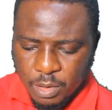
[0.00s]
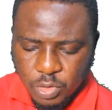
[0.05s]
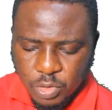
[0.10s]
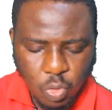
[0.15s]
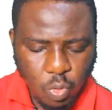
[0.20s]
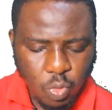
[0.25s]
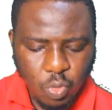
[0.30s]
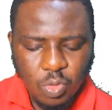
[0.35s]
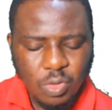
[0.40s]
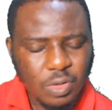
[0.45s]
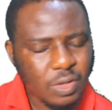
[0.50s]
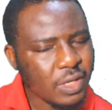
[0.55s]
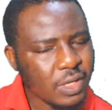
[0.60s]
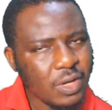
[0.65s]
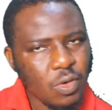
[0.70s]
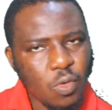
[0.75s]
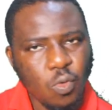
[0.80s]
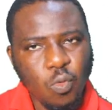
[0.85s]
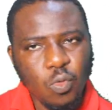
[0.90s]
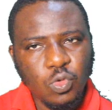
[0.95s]
So
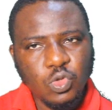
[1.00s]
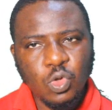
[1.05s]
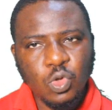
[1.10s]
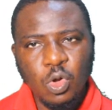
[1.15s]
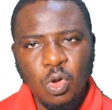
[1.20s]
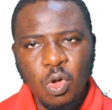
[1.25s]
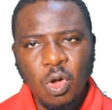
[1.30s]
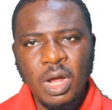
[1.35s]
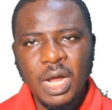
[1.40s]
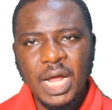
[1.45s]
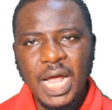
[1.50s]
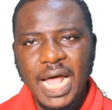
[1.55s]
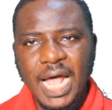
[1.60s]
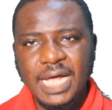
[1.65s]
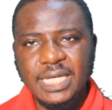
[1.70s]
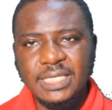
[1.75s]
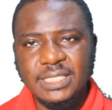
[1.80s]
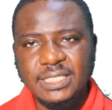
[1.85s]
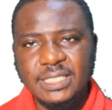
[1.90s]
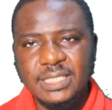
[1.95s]
long
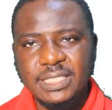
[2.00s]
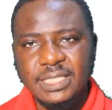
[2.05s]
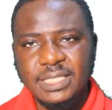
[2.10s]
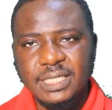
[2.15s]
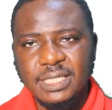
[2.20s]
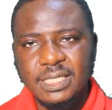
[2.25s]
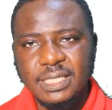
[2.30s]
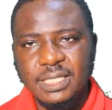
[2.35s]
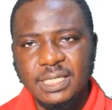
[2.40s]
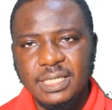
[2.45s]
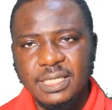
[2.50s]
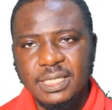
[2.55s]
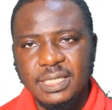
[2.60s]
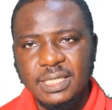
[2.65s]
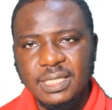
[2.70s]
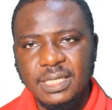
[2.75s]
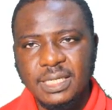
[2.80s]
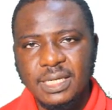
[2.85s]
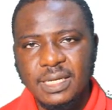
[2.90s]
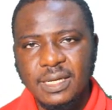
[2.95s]
as
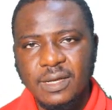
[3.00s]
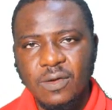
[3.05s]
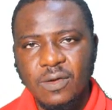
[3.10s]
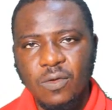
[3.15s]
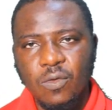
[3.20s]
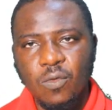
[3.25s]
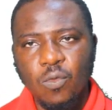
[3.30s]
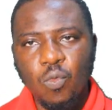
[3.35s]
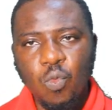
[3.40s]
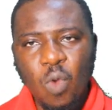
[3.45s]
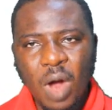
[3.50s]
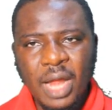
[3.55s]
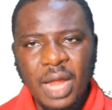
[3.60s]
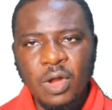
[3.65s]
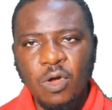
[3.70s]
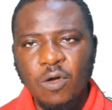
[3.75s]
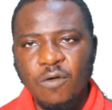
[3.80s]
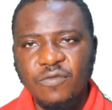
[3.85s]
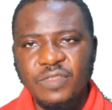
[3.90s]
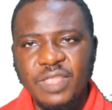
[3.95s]

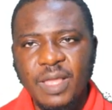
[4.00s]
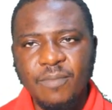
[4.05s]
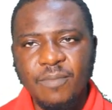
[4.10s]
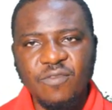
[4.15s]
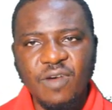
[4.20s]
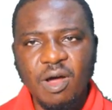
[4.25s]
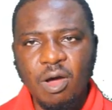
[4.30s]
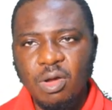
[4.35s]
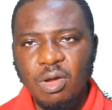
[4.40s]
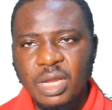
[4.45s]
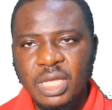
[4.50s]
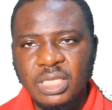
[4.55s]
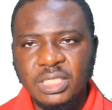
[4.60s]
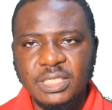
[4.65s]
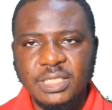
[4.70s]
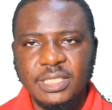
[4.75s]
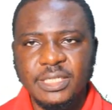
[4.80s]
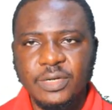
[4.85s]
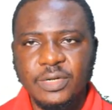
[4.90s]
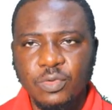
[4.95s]
one of them
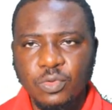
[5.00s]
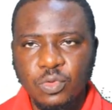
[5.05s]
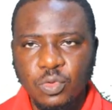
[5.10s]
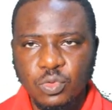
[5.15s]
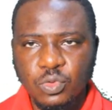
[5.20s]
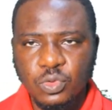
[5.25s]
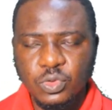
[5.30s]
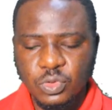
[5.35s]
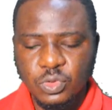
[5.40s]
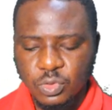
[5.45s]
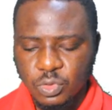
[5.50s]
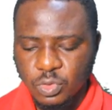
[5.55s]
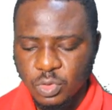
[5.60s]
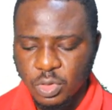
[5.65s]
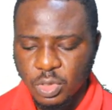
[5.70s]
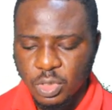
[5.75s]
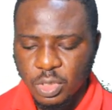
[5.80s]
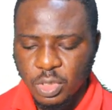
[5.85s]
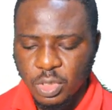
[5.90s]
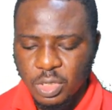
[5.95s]
violates the rules,
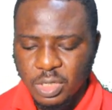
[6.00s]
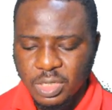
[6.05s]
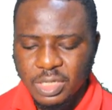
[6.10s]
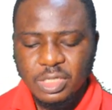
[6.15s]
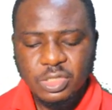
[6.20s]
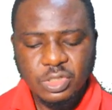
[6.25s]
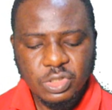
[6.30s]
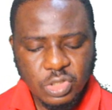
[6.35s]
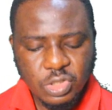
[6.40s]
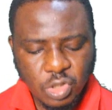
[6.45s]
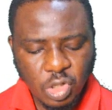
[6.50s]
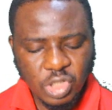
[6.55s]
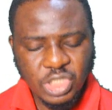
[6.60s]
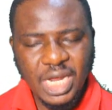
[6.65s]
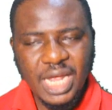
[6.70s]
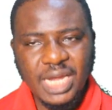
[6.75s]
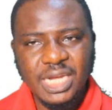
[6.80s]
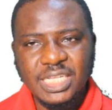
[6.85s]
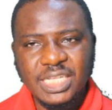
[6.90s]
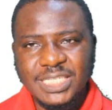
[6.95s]

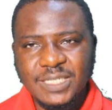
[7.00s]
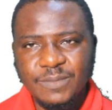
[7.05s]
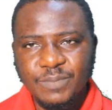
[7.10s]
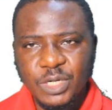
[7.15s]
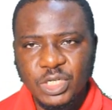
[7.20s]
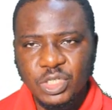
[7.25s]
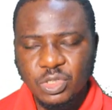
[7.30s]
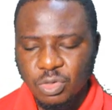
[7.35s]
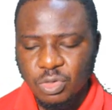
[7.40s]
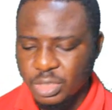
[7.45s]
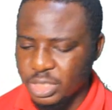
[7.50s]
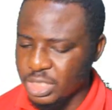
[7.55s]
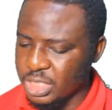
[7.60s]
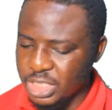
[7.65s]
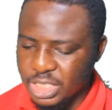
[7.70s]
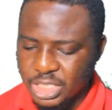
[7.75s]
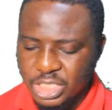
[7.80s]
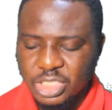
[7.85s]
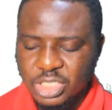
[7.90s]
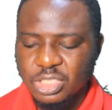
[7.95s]
such an expression
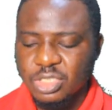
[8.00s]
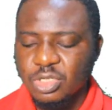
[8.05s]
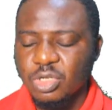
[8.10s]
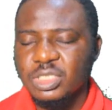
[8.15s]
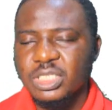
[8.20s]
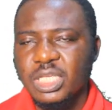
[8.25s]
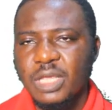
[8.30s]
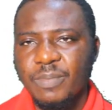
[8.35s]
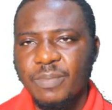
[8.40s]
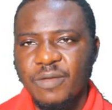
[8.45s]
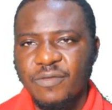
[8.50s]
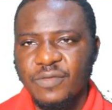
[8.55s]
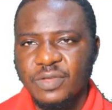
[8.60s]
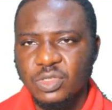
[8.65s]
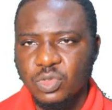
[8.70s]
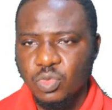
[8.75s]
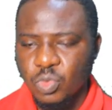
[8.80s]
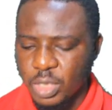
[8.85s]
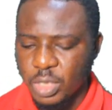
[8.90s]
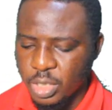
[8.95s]
is not a
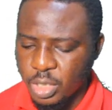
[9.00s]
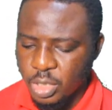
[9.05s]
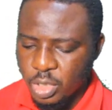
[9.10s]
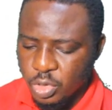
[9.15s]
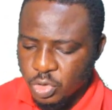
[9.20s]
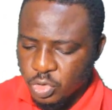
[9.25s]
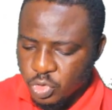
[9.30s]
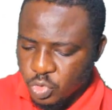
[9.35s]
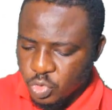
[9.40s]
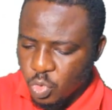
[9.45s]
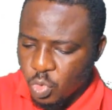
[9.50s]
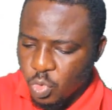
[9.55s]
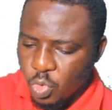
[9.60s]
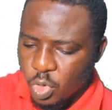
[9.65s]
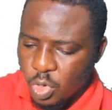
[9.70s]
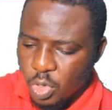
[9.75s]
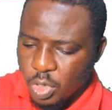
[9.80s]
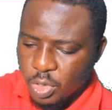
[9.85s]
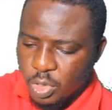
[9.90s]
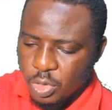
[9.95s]
perfect square.
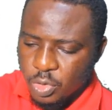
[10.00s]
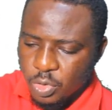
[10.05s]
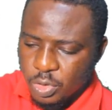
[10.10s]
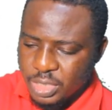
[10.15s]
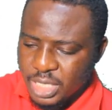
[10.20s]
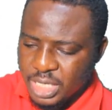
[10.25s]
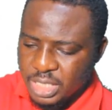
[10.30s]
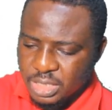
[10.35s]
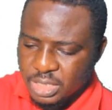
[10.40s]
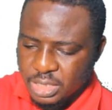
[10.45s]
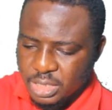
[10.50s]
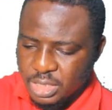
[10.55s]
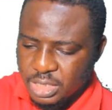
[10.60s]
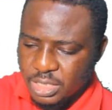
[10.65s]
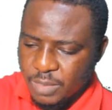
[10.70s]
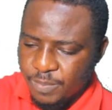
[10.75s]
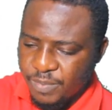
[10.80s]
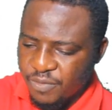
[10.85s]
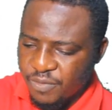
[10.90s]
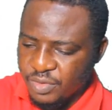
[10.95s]
So this
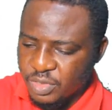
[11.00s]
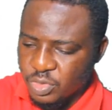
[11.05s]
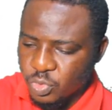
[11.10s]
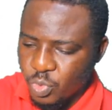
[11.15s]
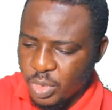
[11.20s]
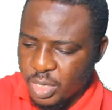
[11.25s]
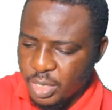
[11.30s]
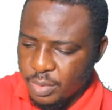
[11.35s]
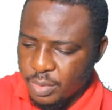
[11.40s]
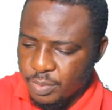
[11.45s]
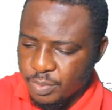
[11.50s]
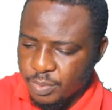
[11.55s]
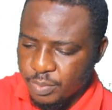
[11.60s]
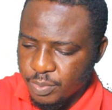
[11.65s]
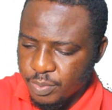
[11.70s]
is a perfect square.